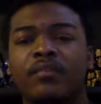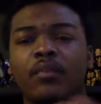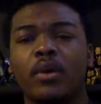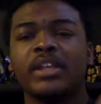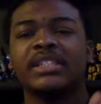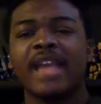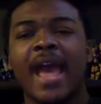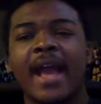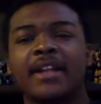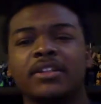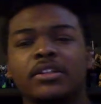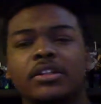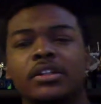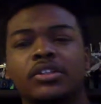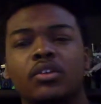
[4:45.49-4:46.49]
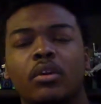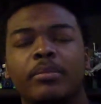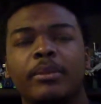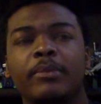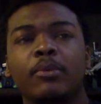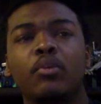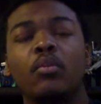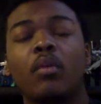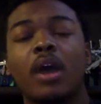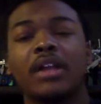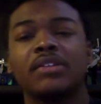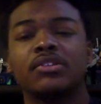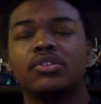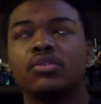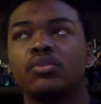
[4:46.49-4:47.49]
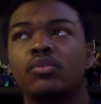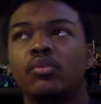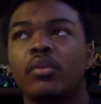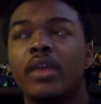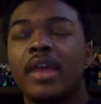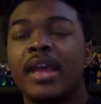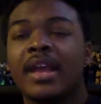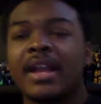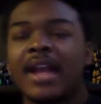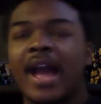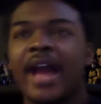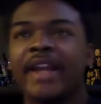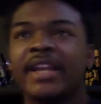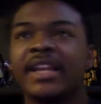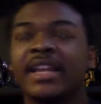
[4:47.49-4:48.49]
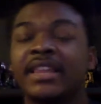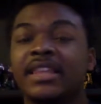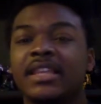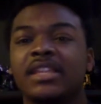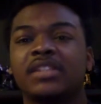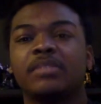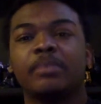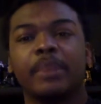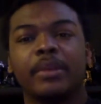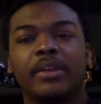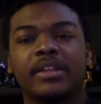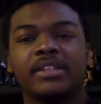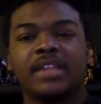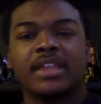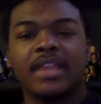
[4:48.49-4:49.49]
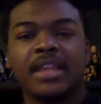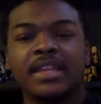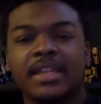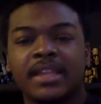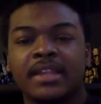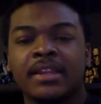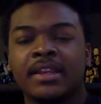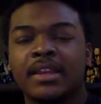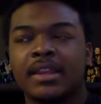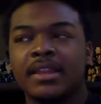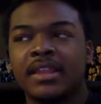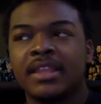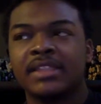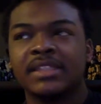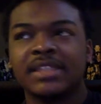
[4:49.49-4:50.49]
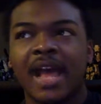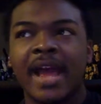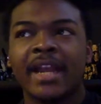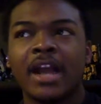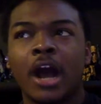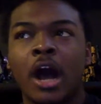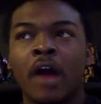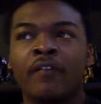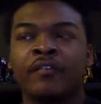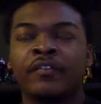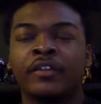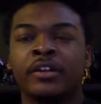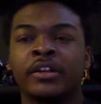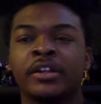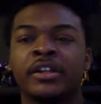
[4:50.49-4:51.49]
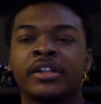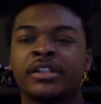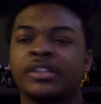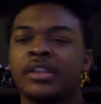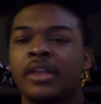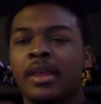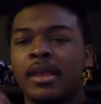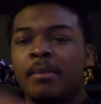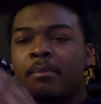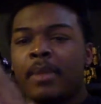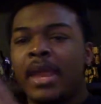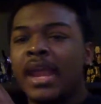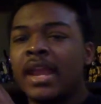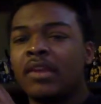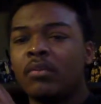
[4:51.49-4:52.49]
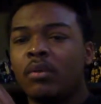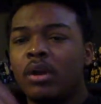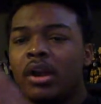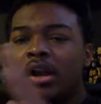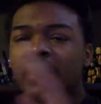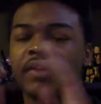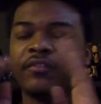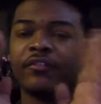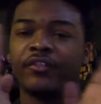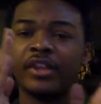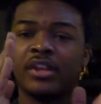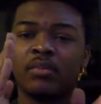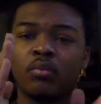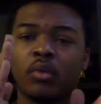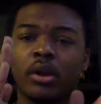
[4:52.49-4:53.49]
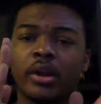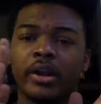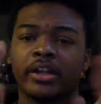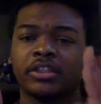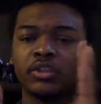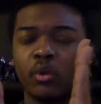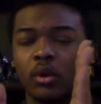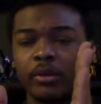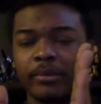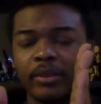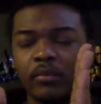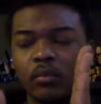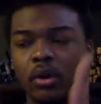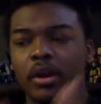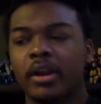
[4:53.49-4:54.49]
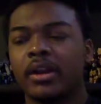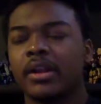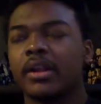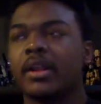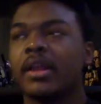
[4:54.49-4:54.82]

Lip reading: voice actors or people who want to kind of get the experience that they need. This site offers paid work, free work, tournament work,